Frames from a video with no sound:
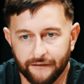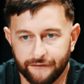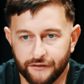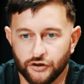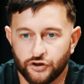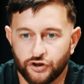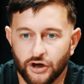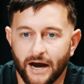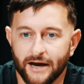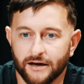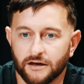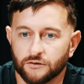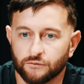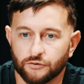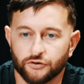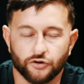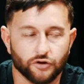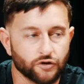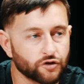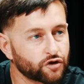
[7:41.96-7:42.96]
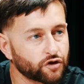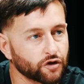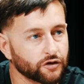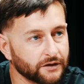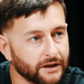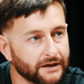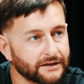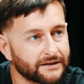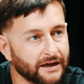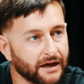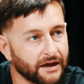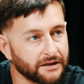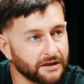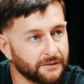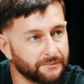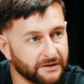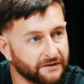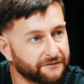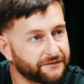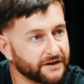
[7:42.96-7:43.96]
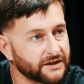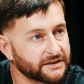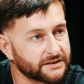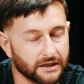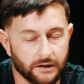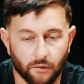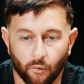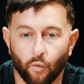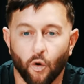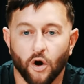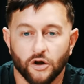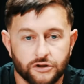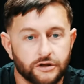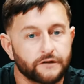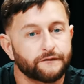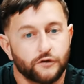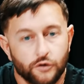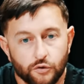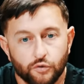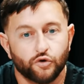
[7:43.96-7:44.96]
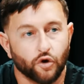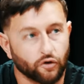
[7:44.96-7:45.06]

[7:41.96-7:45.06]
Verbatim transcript: if your child would have done something like that, you'd be the first thing, what have you